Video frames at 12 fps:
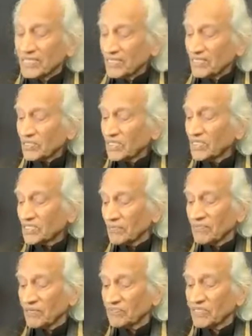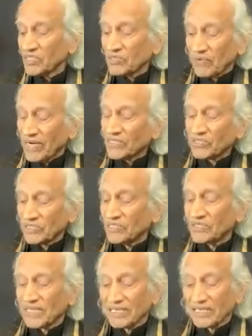see some of these questions
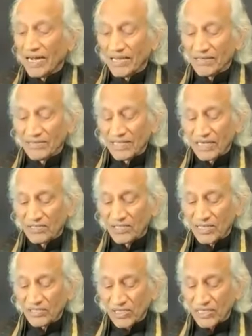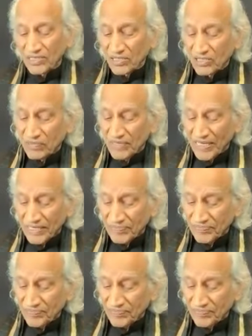that they sent it to me.